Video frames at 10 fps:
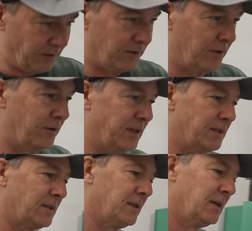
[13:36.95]
what you do
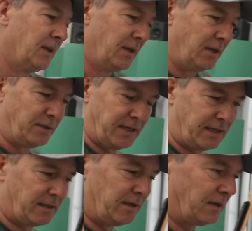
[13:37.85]
is you
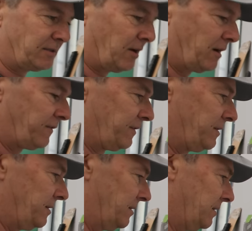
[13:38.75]
take the nuts
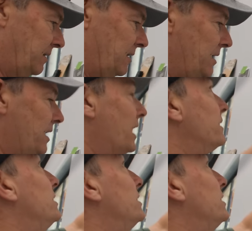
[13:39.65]
off,